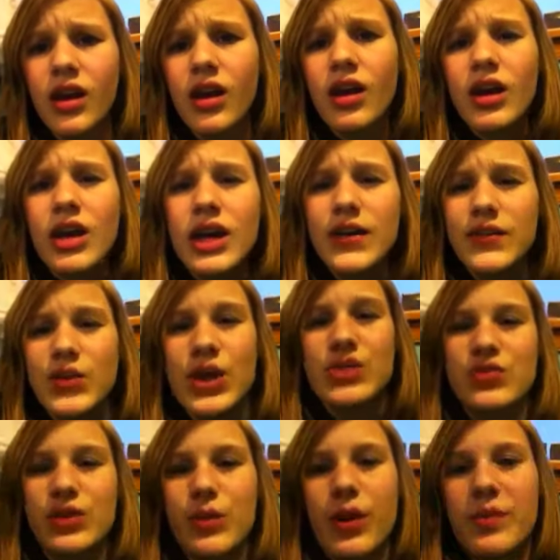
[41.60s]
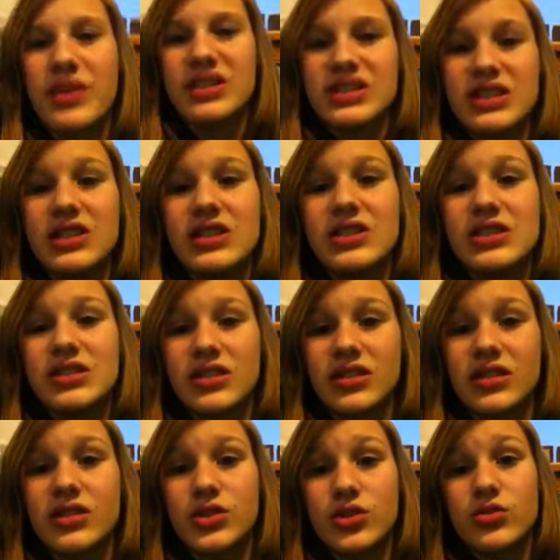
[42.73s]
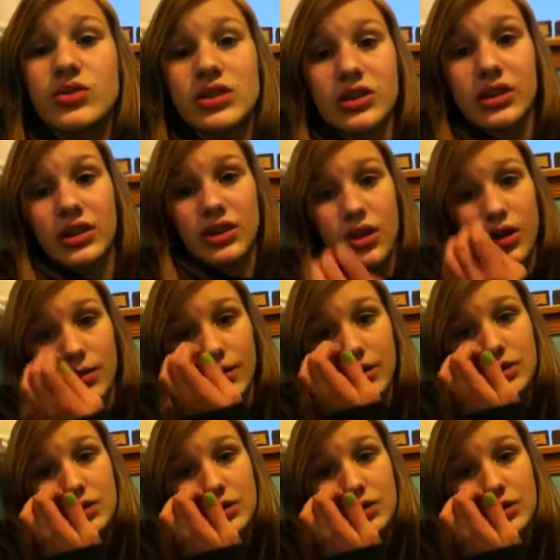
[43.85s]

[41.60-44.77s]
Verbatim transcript: if you guys really want me to see Selena, do Selena Gomez,